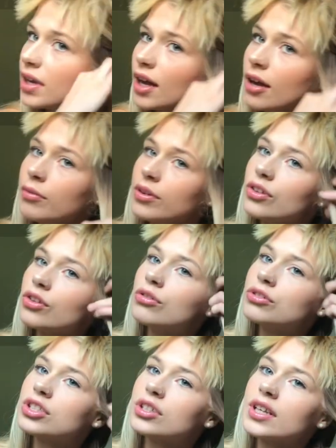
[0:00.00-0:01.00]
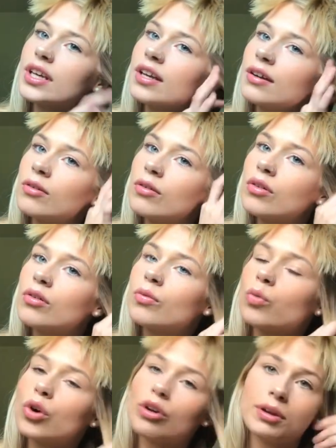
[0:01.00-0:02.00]
And I will usually
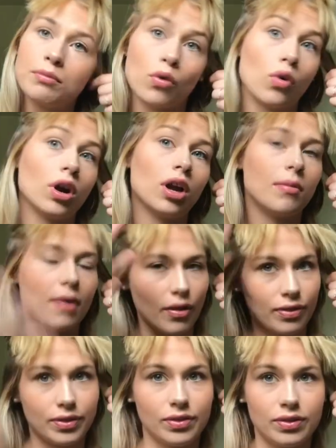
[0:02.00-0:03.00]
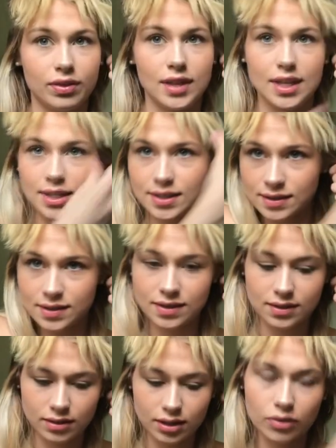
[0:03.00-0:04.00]
worry more about
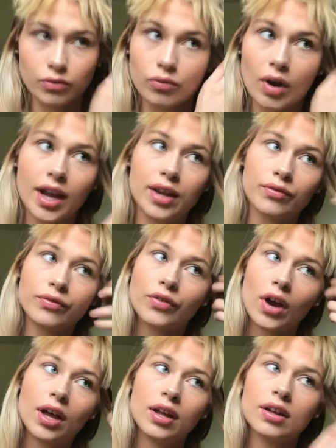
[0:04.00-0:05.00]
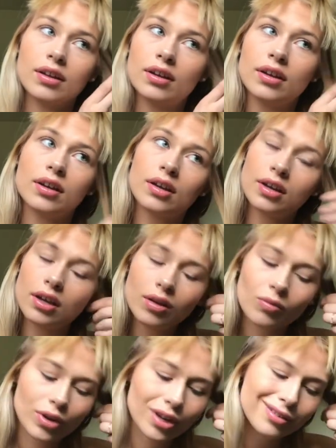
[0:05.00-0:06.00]
these right in front,
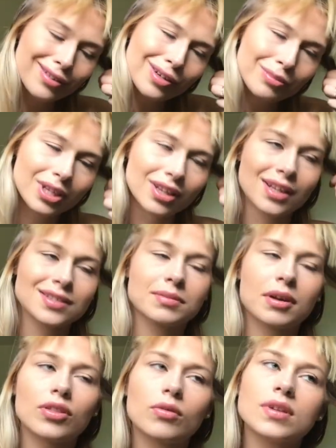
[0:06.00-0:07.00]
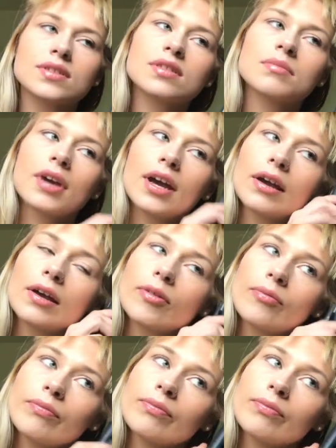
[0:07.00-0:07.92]
worry a little bit less about the ones in the back.